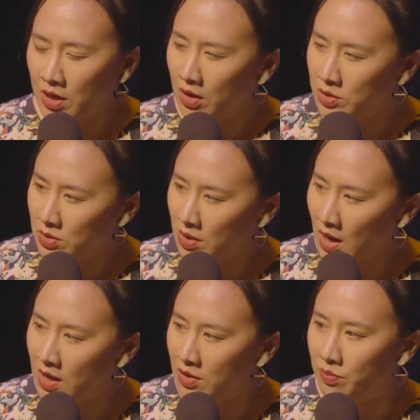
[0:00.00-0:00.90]
but it also
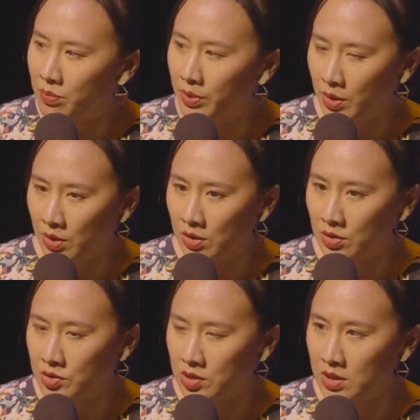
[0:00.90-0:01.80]
kind of
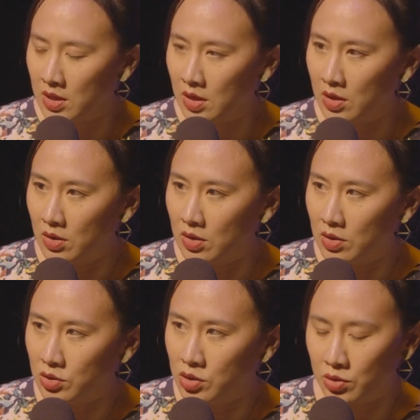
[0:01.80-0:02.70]
blurs
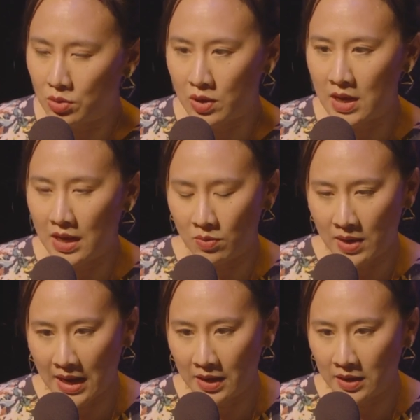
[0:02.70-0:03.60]
story
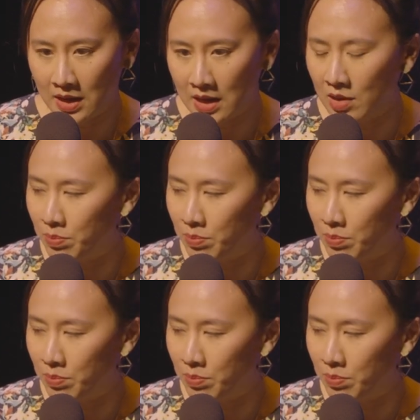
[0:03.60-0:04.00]
and reality.